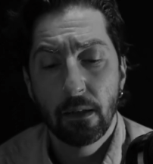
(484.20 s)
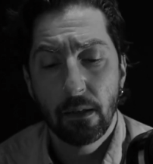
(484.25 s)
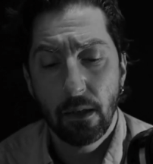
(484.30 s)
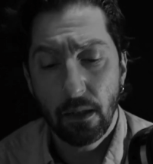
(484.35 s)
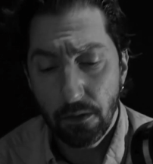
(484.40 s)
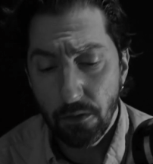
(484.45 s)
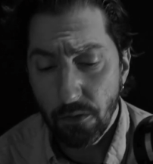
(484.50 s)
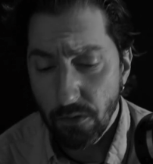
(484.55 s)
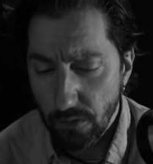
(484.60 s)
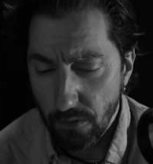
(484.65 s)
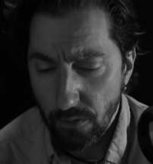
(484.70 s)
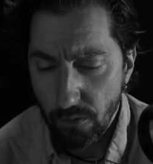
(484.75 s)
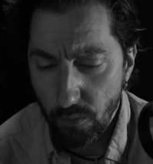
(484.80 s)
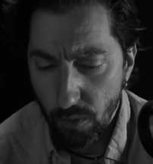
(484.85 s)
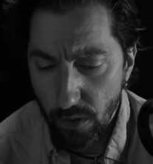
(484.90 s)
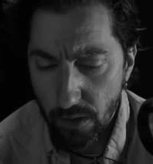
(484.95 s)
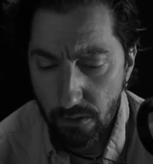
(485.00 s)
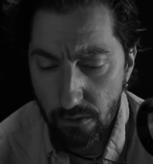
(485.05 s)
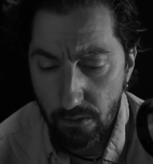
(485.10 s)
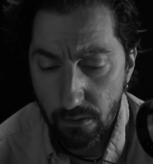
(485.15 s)
Utterson
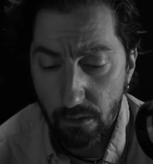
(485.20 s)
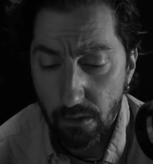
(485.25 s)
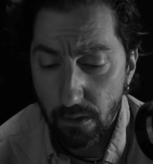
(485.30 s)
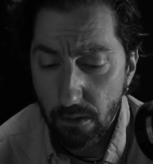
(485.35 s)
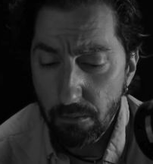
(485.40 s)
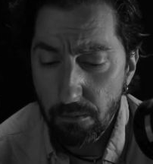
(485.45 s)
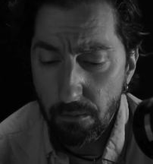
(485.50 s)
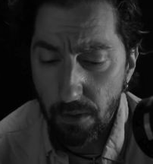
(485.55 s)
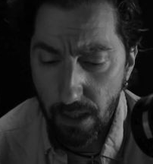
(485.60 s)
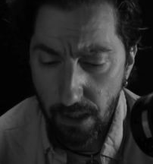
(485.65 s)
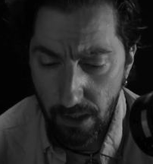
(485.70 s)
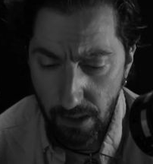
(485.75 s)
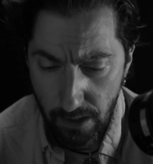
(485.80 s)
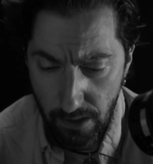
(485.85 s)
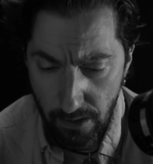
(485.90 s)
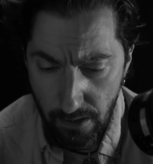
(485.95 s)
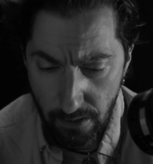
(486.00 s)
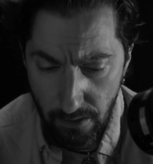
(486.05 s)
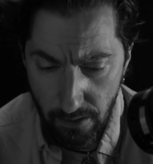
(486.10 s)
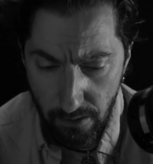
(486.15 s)
was
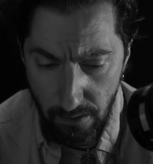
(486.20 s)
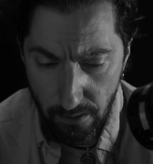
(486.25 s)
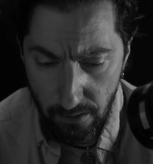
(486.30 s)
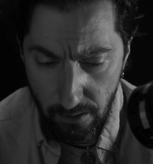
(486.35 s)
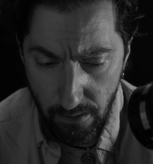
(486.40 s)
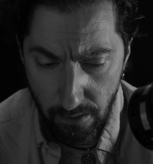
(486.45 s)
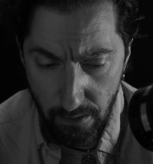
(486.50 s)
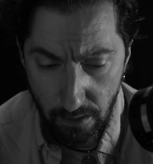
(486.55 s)
amazed.